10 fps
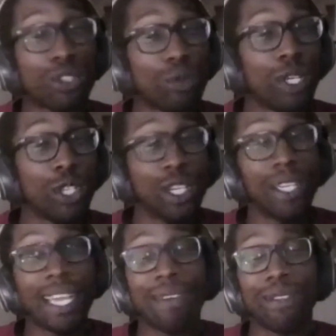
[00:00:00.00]
through which you
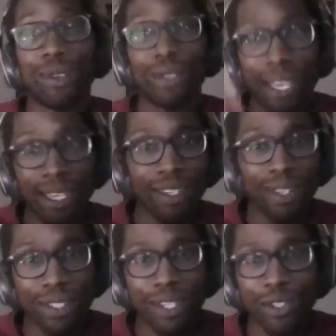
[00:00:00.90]
can now do that,
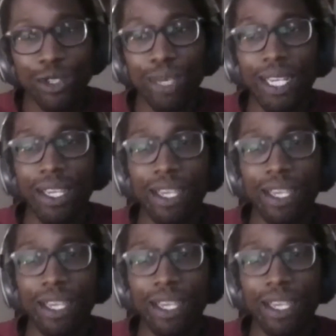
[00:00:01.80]
including social media.